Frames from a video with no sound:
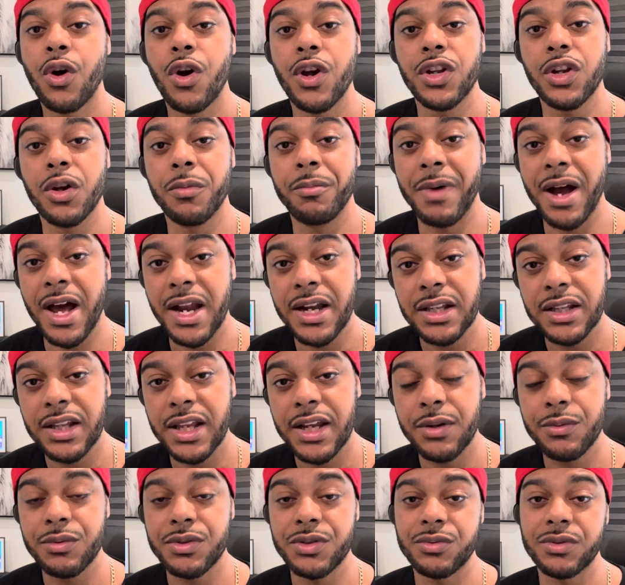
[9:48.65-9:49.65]
or your body
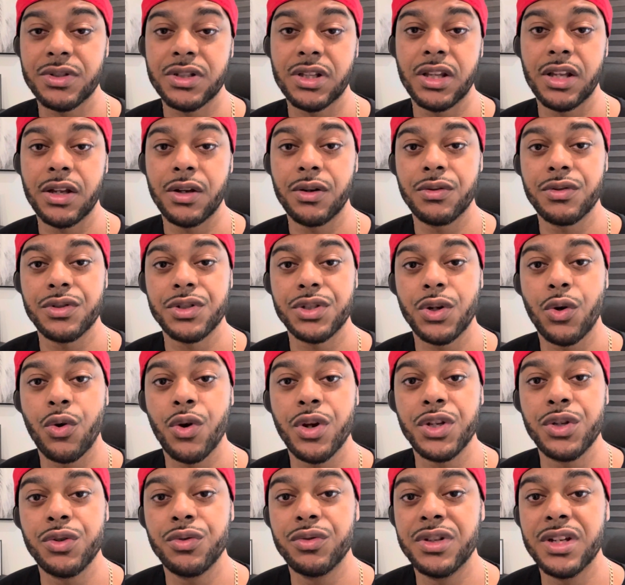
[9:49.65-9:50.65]
language was closed or
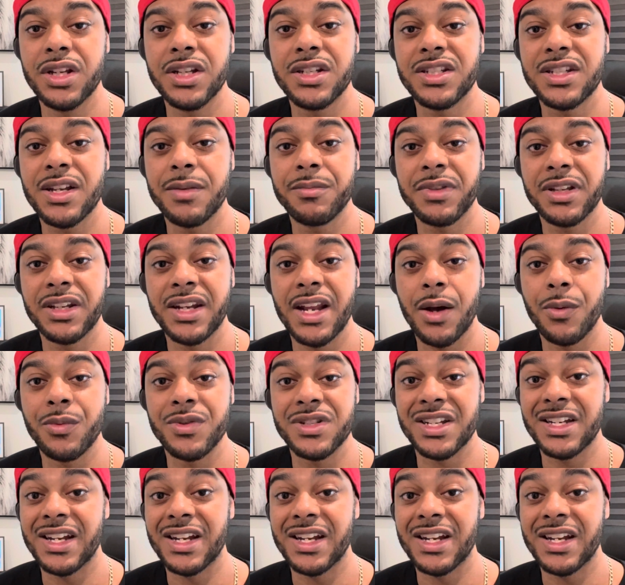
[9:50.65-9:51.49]
you did something that was